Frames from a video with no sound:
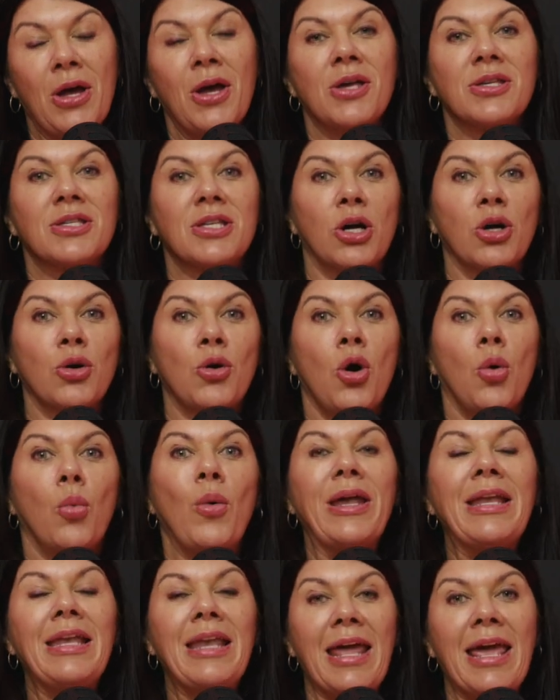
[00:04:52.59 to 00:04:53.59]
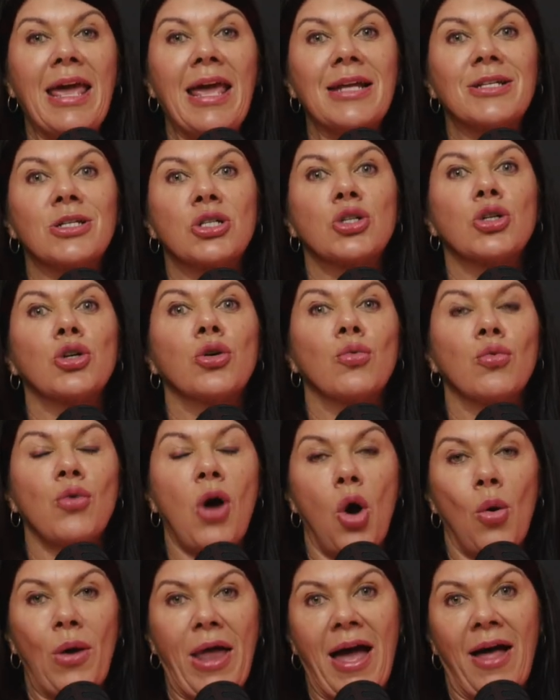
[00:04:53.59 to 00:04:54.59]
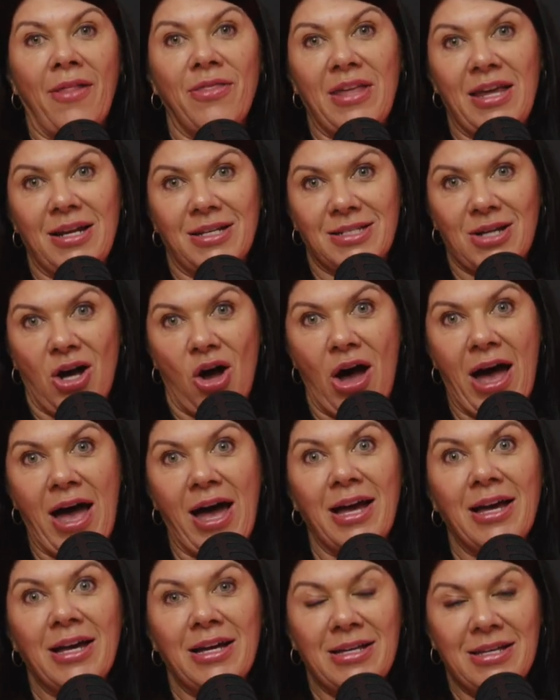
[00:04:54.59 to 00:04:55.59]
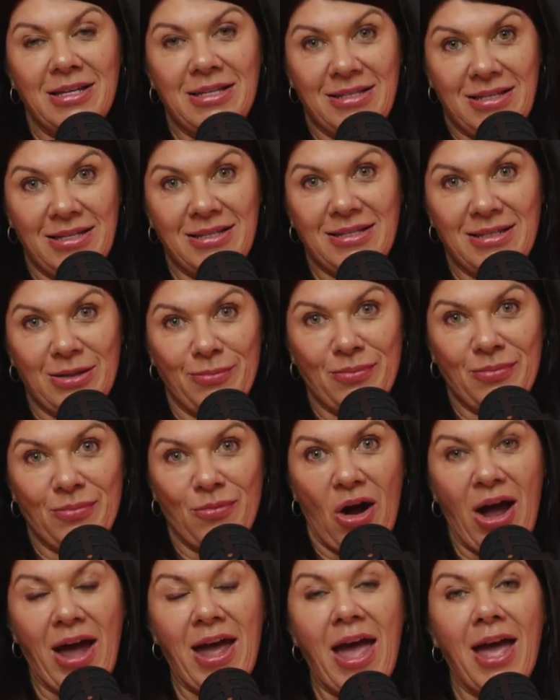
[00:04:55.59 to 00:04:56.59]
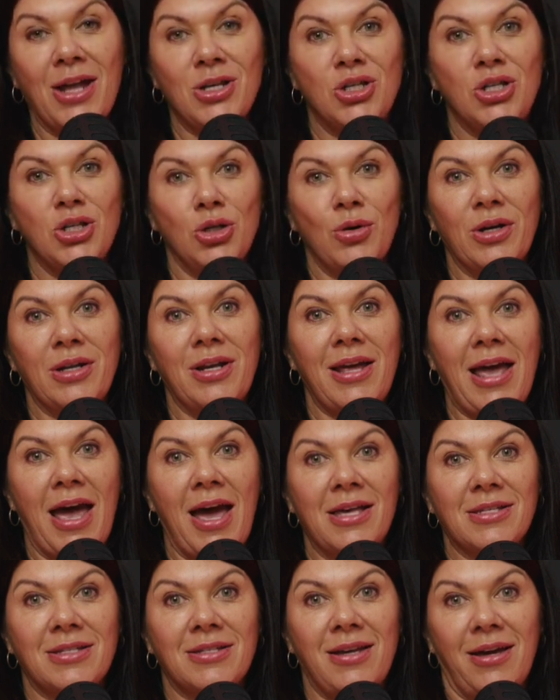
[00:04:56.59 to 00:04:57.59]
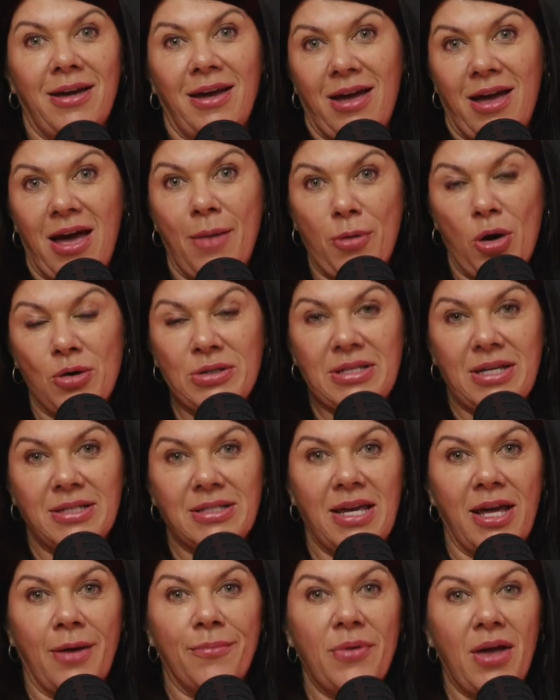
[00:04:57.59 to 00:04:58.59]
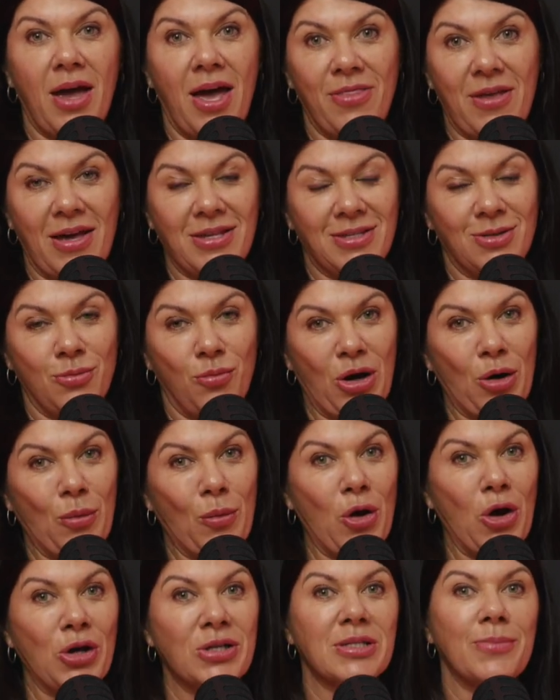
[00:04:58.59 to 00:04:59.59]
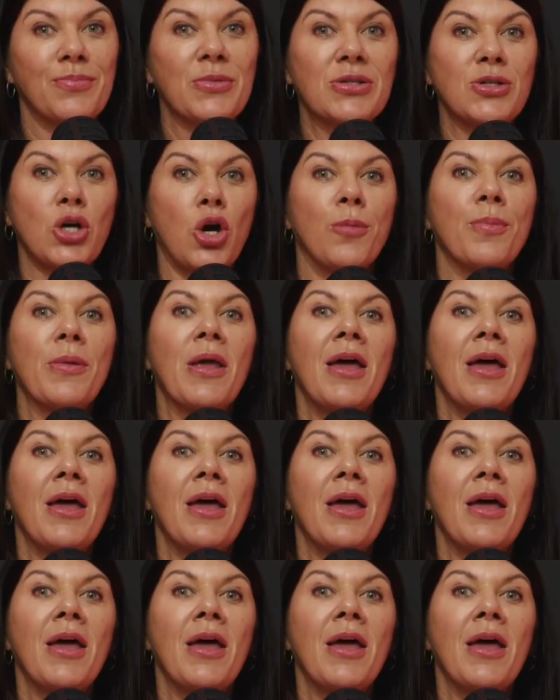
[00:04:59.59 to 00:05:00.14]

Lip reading: So we need to roll out the entire system, right? And do it as a process here, and that's where it works. So